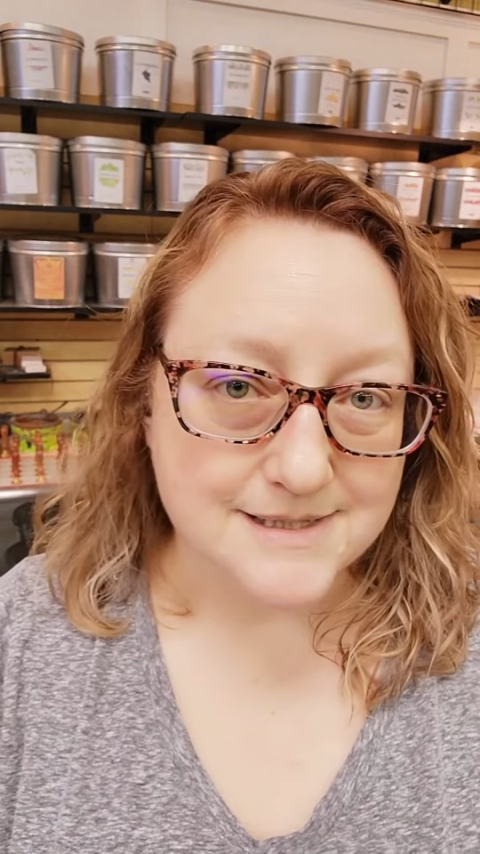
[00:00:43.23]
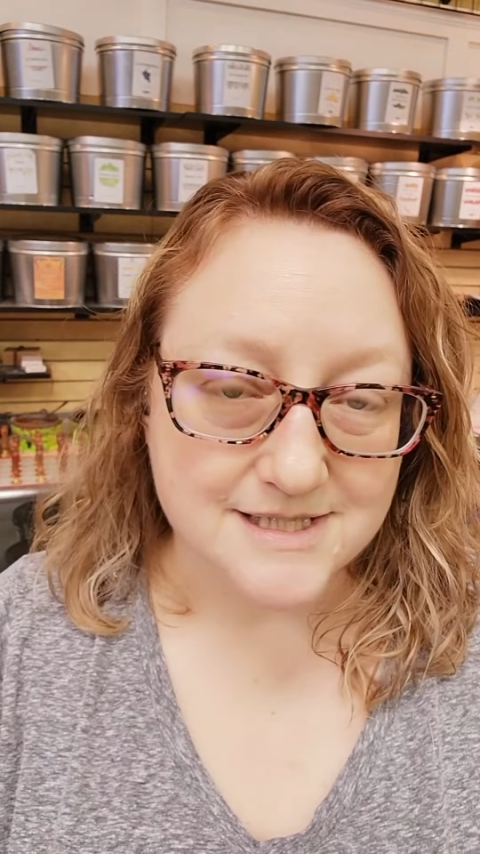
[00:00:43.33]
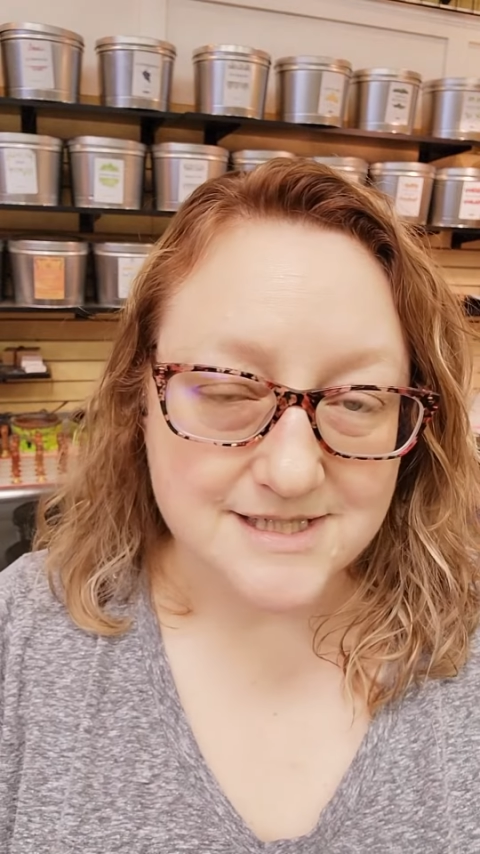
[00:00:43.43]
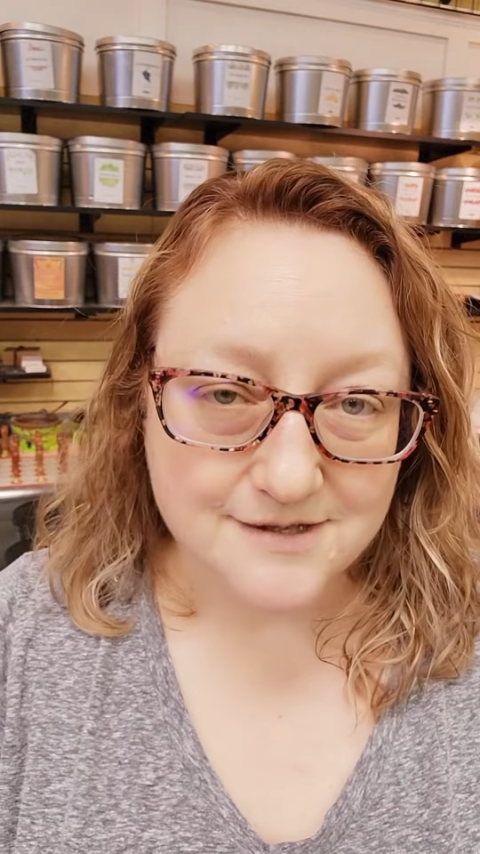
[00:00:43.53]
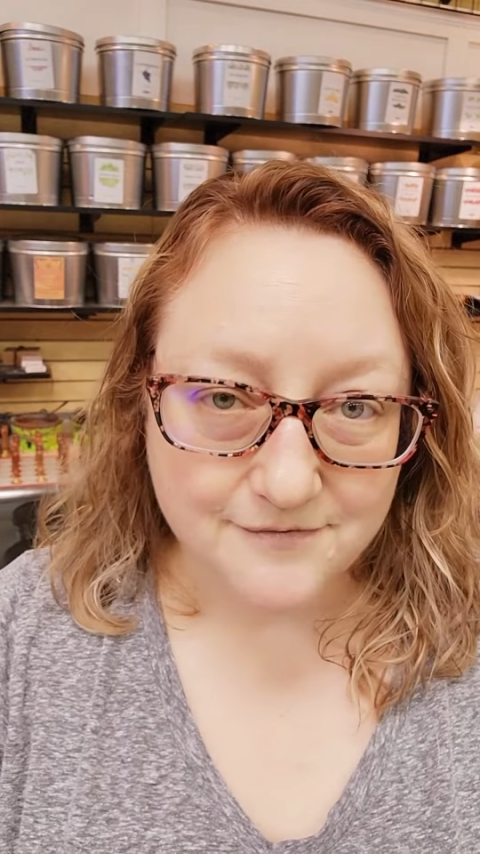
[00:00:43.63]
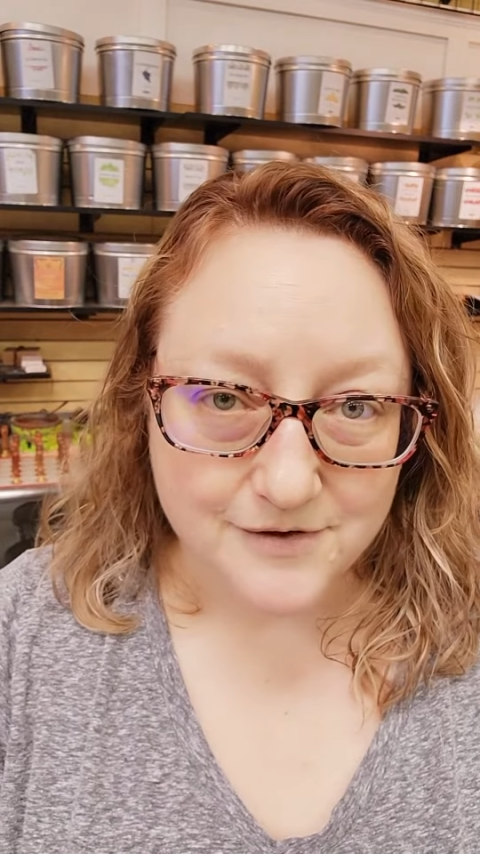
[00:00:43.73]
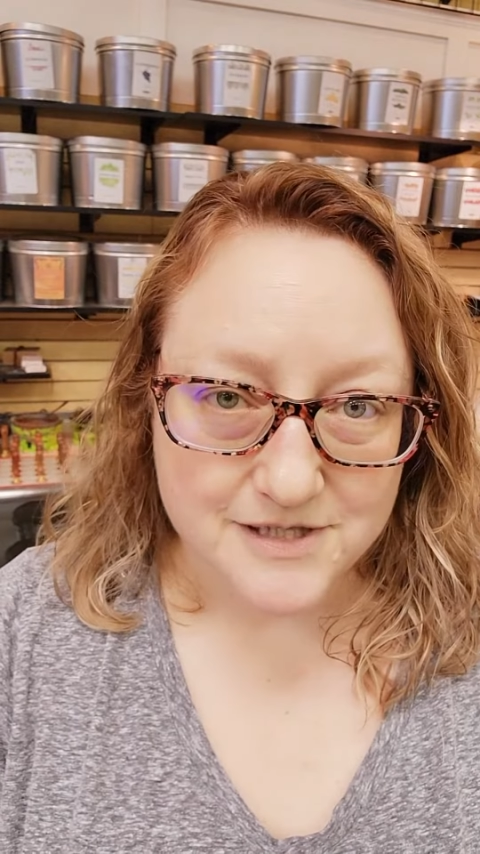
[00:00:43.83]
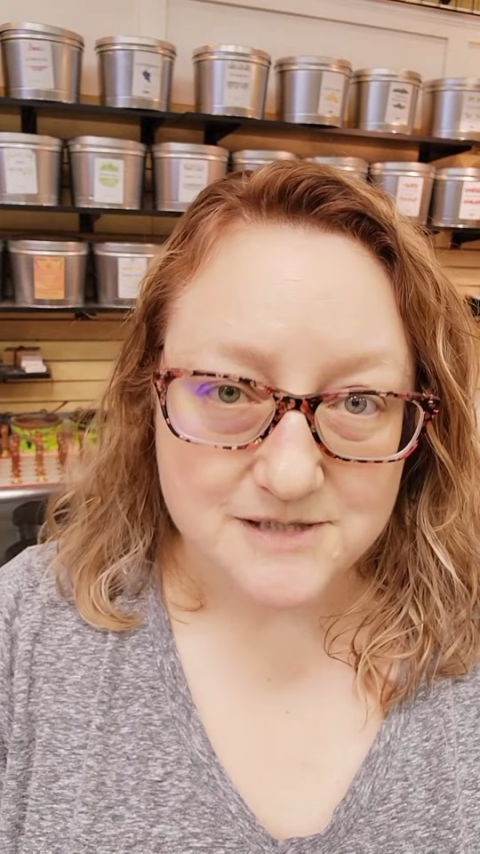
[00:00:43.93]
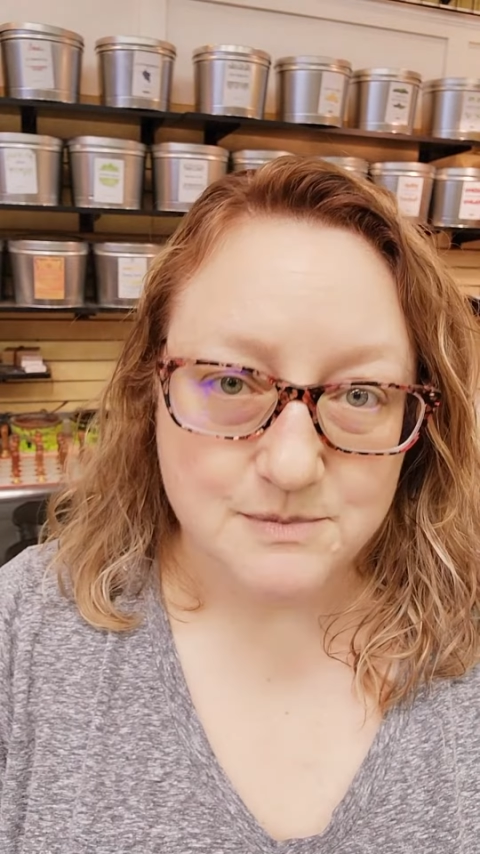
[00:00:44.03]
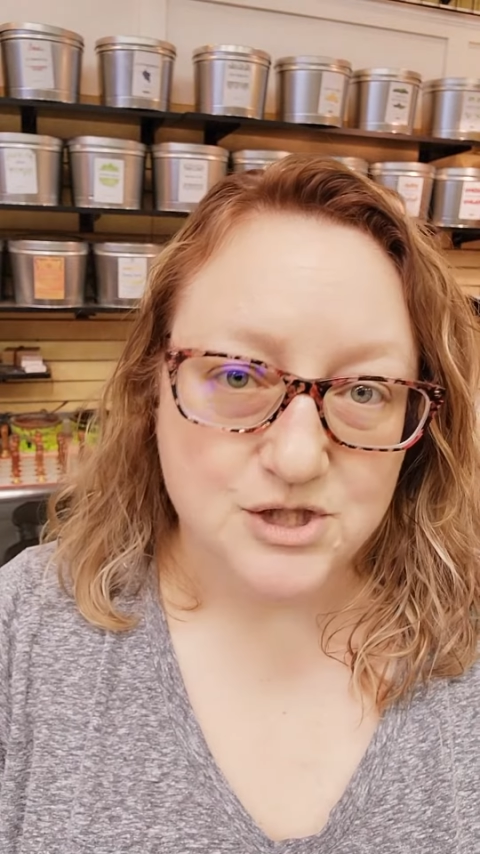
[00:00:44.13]

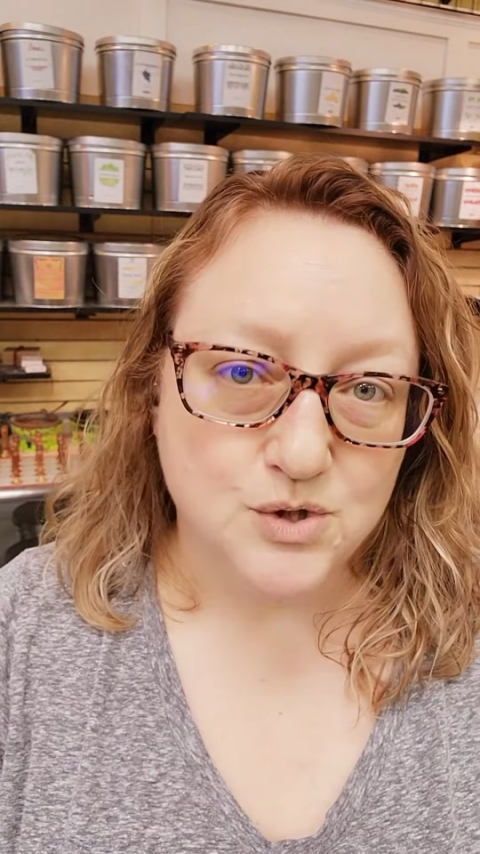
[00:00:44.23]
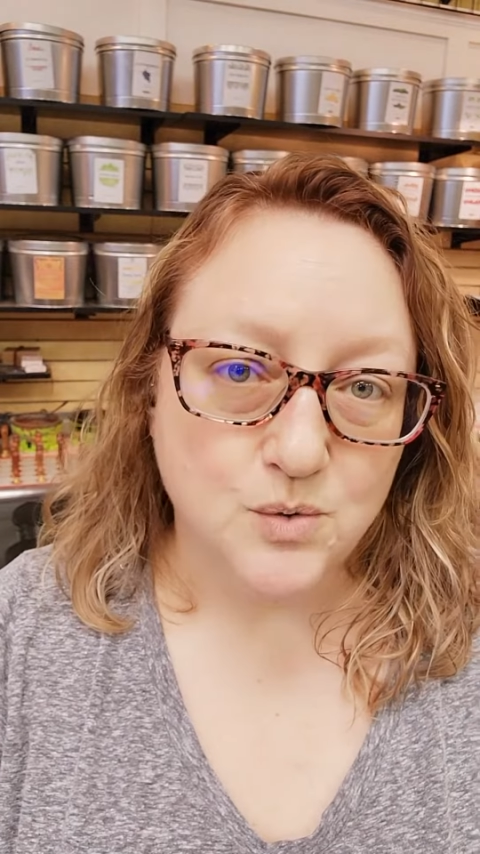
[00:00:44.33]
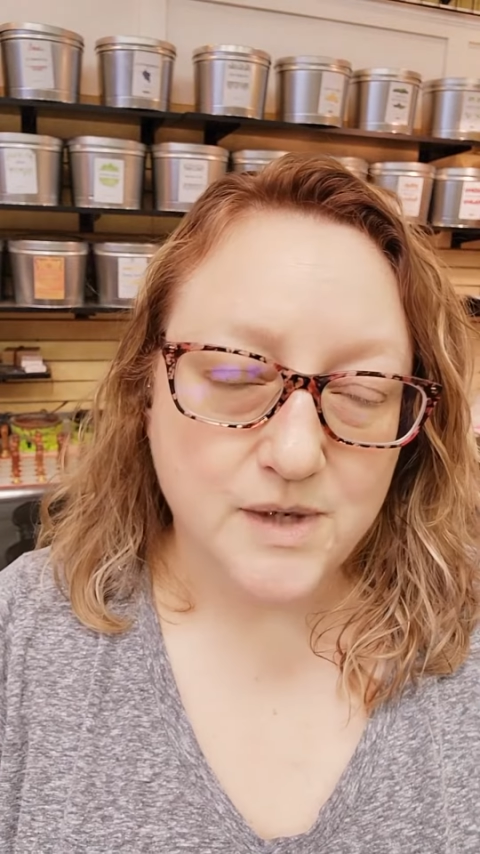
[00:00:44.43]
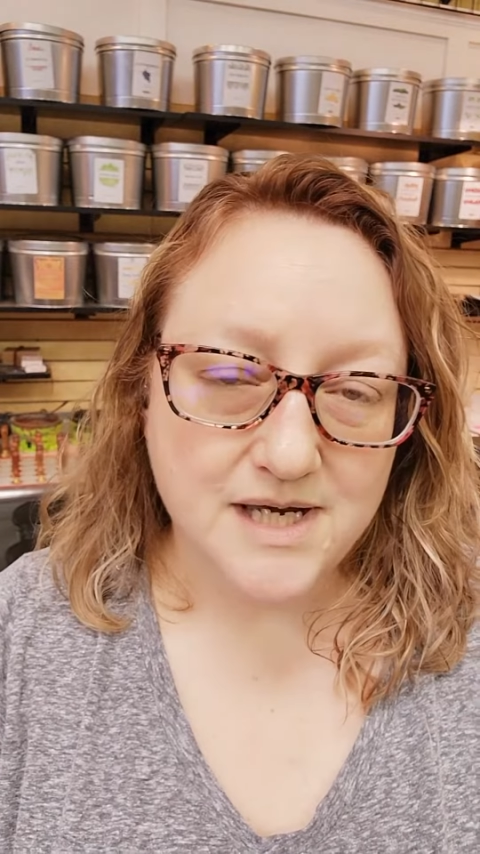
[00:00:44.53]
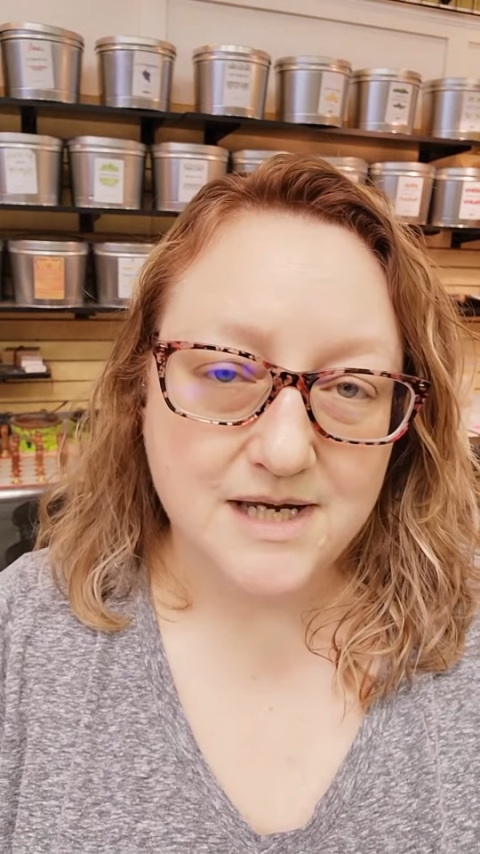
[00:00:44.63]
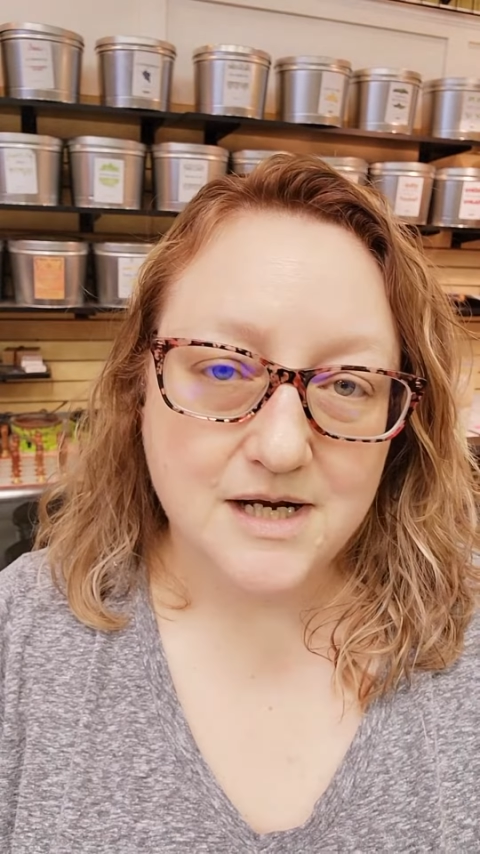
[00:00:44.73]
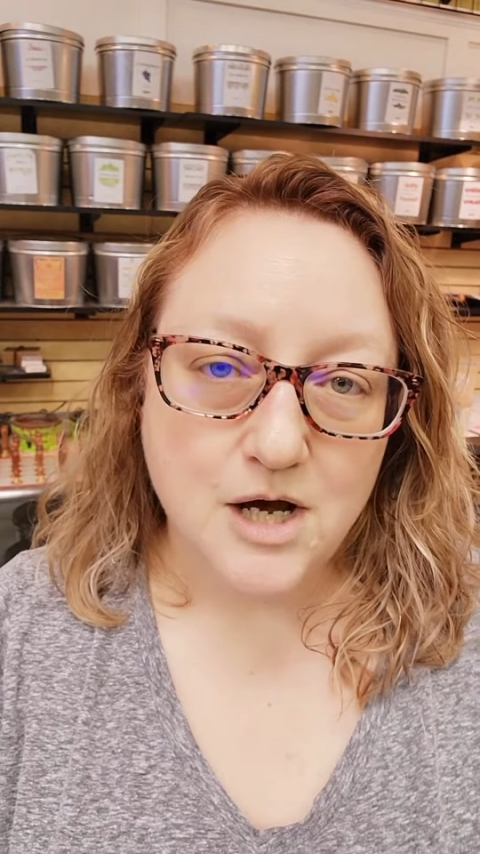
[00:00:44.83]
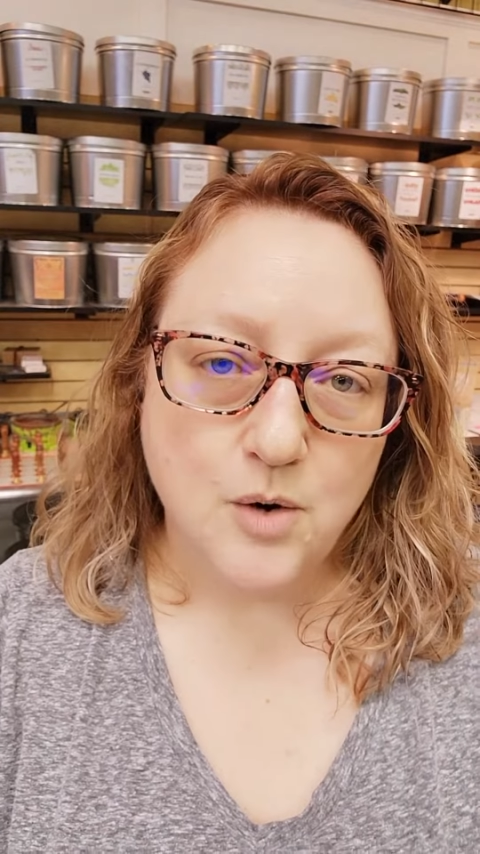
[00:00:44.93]
difference between